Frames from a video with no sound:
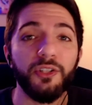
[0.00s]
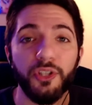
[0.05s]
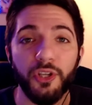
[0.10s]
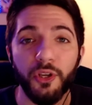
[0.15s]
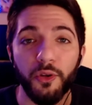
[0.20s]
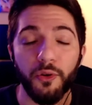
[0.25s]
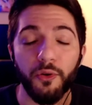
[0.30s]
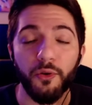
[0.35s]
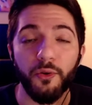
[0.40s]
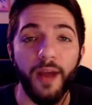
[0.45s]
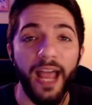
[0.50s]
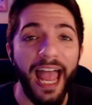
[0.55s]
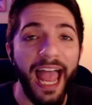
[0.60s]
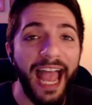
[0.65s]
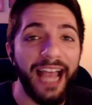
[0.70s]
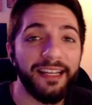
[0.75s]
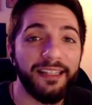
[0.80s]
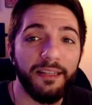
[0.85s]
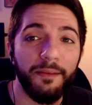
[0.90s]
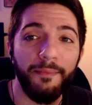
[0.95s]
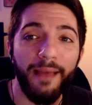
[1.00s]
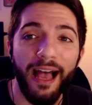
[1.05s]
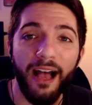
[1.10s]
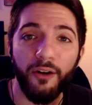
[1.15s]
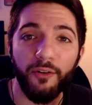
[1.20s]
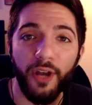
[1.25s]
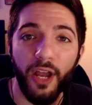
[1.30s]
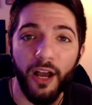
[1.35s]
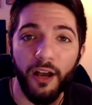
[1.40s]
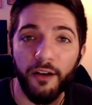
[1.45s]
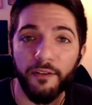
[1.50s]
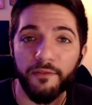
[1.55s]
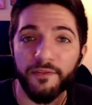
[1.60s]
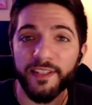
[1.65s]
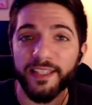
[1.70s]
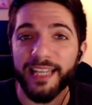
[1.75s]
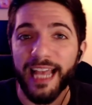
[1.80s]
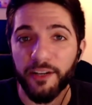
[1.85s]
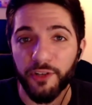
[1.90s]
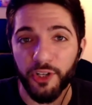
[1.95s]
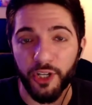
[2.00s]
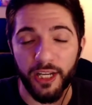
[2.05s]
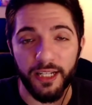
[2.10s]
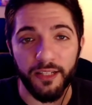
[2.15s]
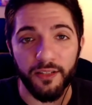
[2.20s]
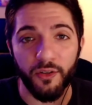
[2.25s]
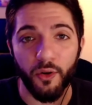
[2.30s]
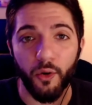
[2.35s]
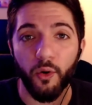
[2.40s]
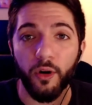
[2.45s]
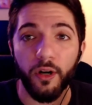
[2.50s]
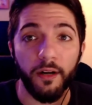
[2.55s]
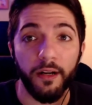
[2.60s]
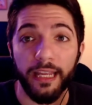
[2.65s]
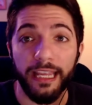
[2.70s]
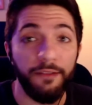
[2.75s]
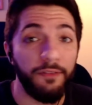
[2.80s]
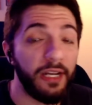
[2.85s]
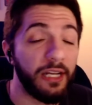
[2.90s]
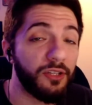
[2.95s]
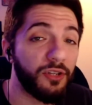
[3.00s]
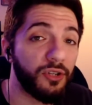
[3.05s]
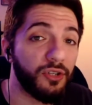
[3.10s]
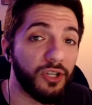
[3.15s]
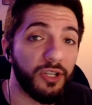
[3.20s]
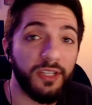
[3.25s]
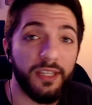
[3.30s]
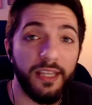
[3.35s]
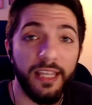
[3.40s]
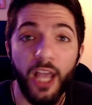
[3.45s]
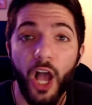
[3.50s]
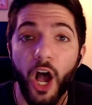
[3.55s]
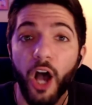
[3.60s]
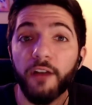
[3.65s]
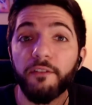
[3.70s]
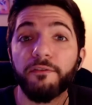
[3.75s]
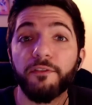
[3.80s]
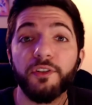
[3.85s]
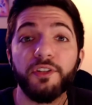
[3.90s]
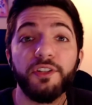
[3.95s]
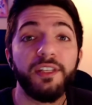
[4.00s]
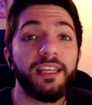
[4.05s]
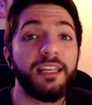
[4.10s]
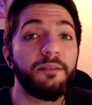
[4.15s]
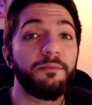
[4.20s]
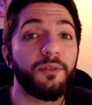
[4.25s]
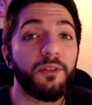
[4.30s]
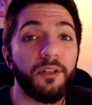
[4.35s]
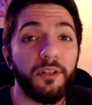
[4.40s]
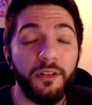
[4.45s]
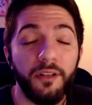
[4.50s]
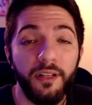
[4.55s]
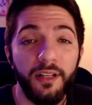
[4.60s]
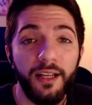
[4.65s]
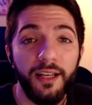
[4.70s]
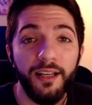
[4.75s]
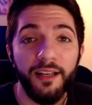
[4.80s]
to X amount of sessions or even into just the unforeseeable